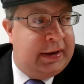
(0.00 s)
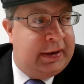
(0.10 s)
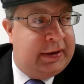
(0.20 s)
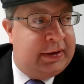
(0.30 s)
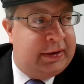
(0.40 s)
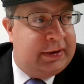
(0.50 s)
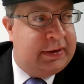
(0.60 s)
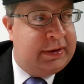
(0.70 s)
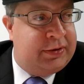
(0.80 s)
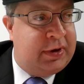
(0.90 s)
And
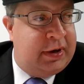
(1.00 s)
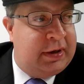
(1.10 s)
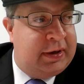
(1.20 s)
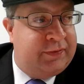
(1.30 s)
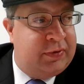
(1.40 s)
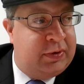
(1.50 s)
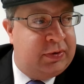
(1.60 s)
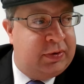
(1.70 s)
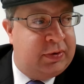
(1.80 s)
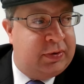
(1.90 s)
I thought I'd give
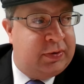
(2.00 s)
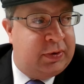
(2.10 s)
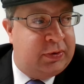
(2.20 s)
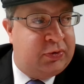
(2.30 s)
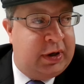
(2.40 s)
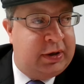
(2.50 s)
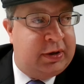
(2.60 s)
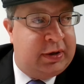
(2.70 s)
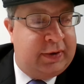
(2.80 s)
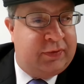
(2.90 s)
you, or tried
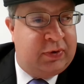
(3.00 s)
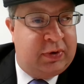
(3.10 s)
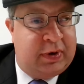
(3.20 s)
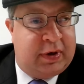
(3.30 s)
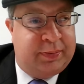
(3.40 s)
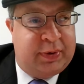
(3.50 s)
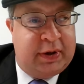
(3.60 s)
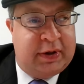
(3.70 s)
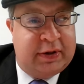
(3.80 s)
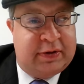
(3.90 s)
to give you, a
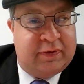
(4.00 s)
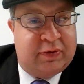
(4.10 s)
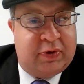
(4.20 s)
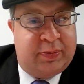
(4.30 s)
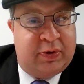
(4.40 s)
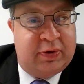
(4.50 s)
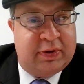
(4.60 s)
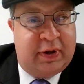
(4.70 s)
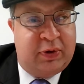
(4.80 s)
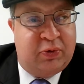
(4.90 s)
complete list of scriptures
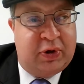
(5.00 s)
on the